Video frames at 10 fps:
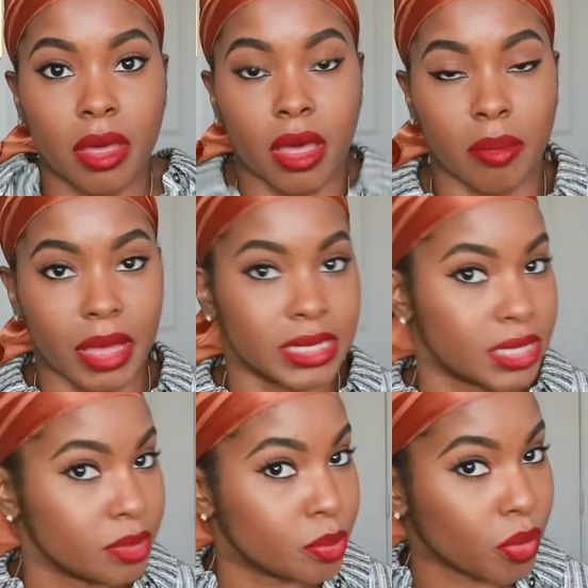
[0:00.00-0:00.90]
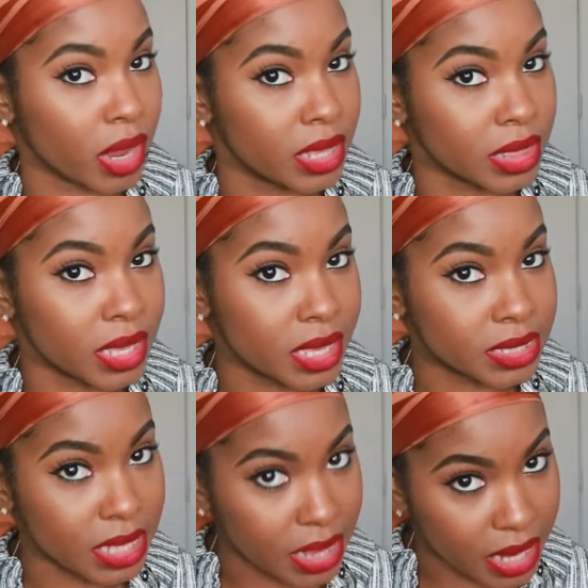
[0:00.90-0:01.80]
I did braid
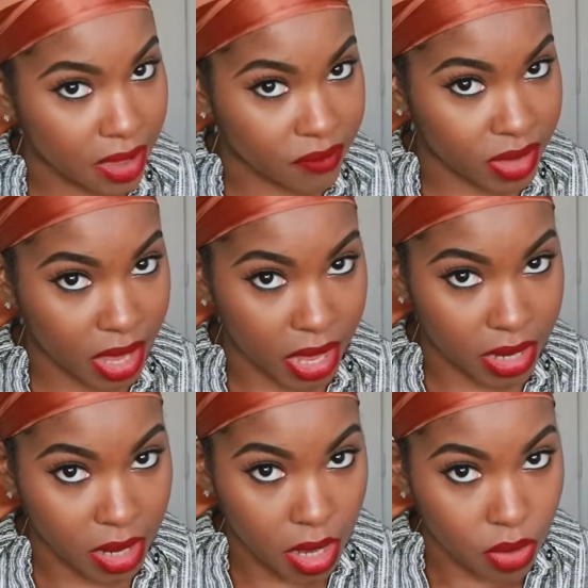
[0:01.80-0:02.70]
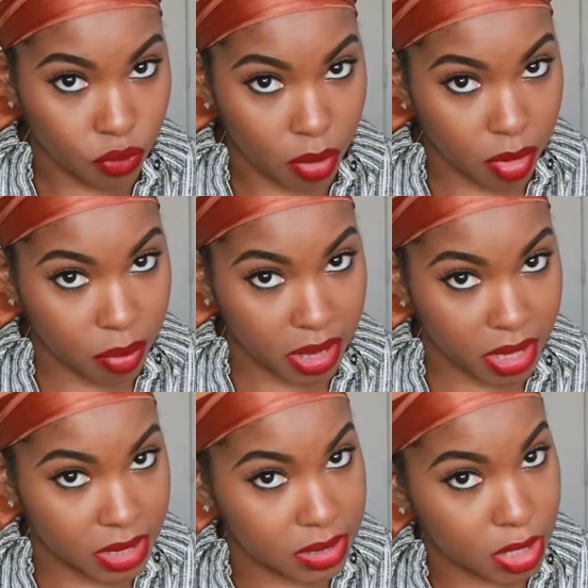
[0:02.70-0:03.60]
this, and then I've got rubber
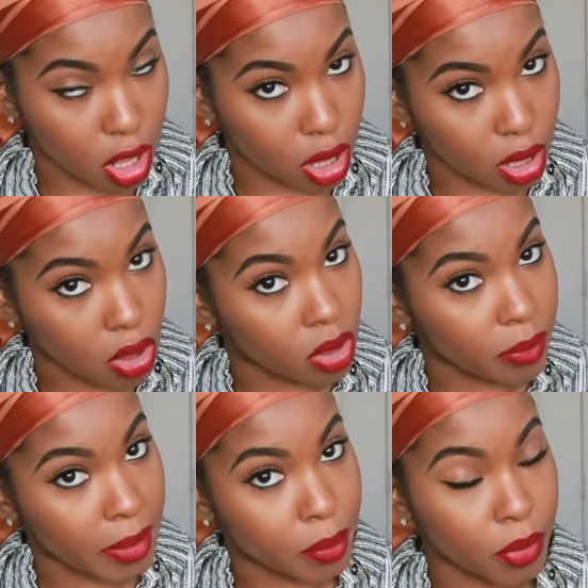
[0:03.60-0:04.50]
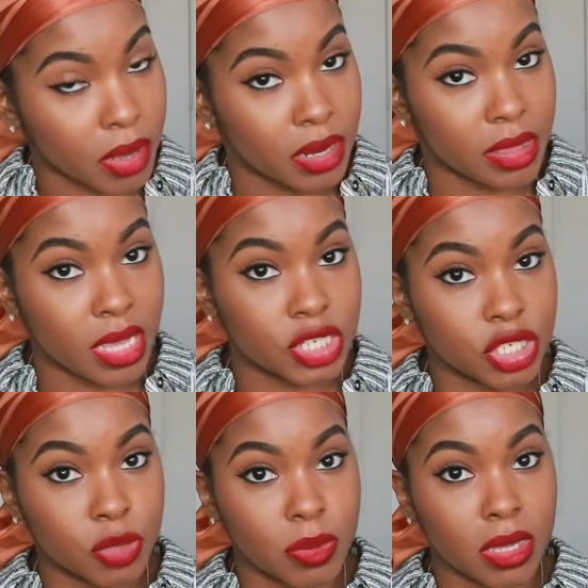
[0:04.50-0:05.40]
bands along my braid, and that's
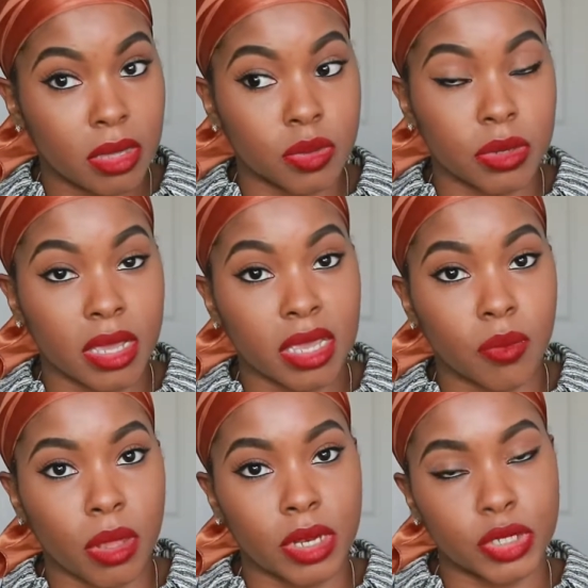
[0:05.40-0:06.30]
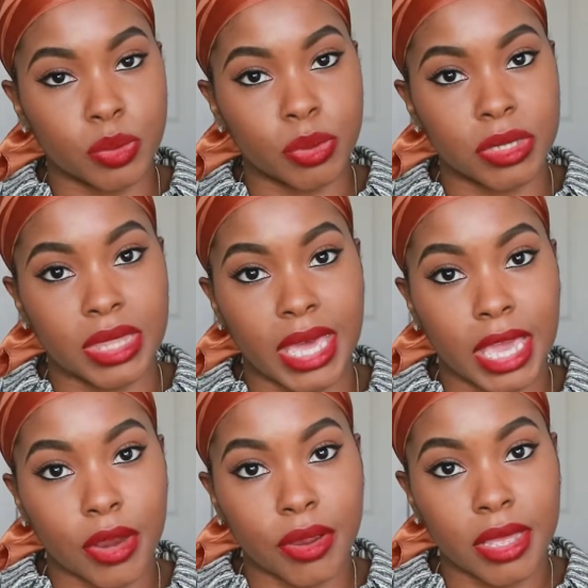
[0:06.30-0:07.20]
just because when I get ready to put the
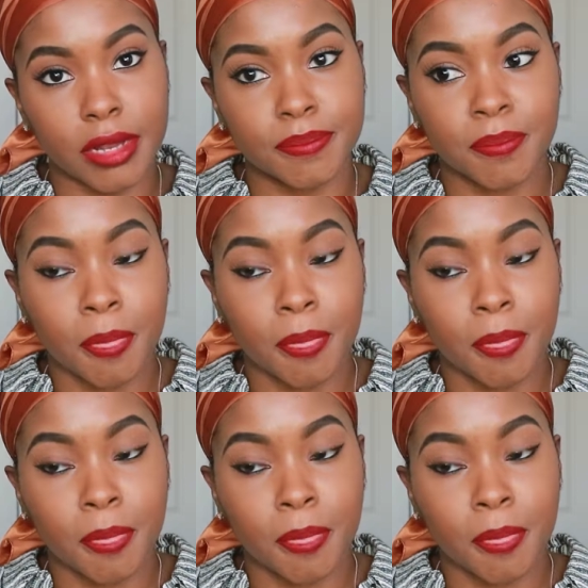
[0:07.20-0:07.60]
hair in,